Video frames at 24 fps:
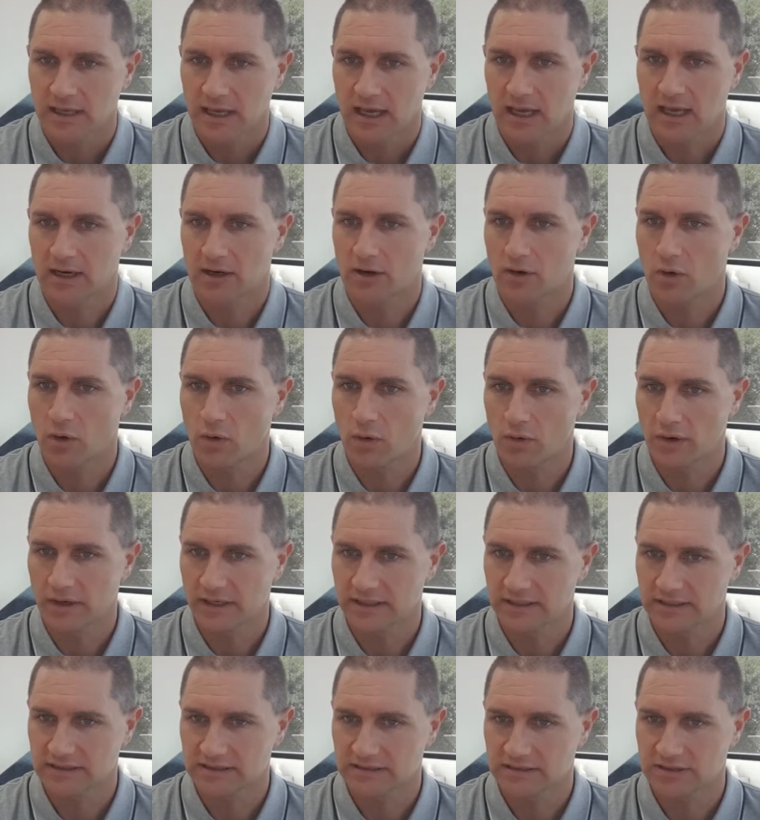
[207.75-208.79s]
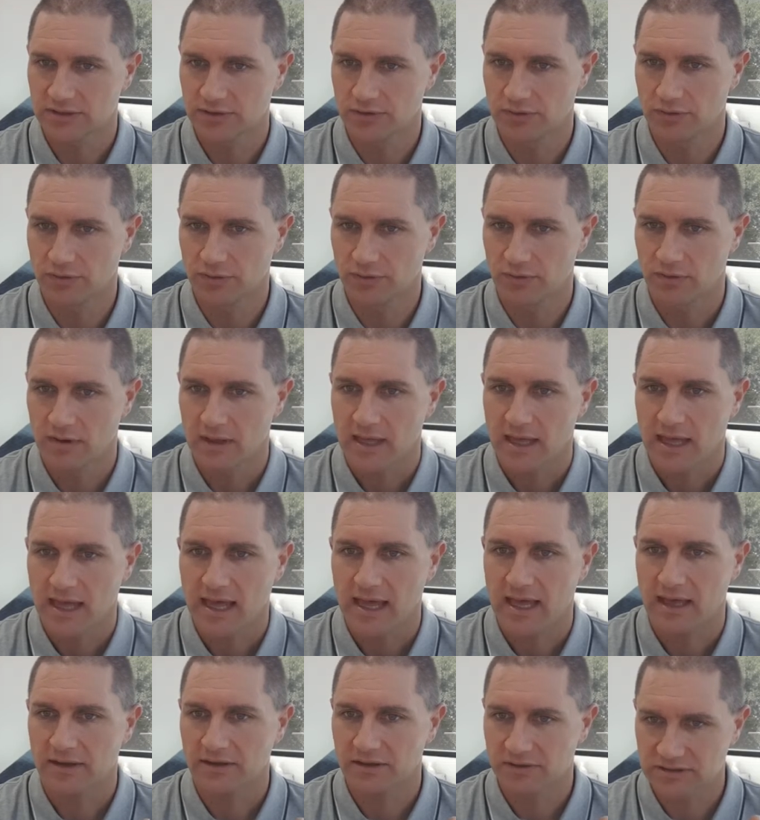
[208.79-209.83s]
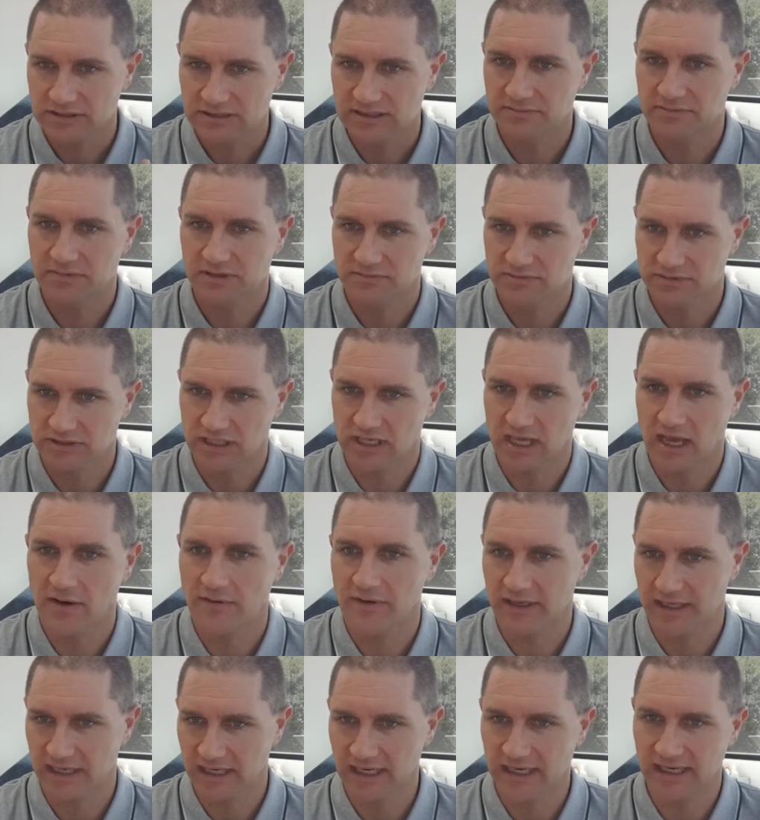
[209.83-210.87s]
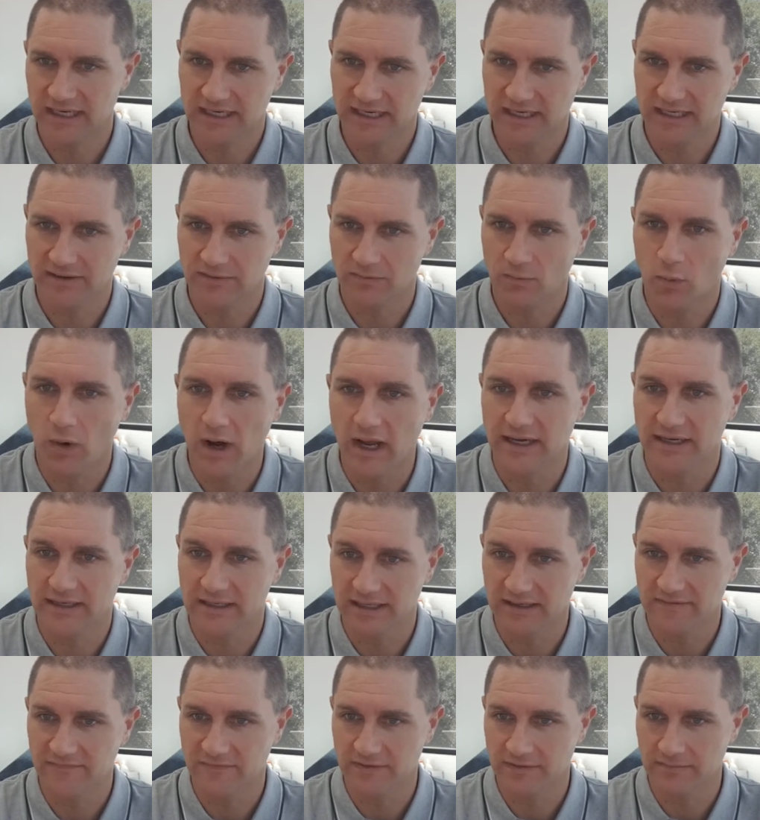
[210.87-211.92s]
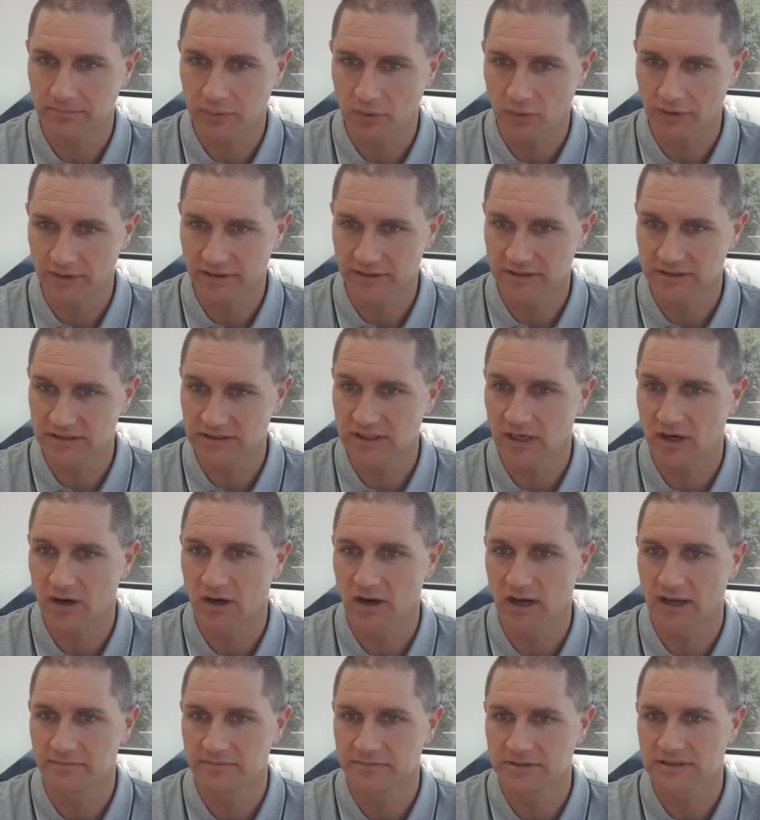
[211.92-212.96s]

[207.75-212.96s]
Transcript: according to how your symptoms are going at any one given point in time.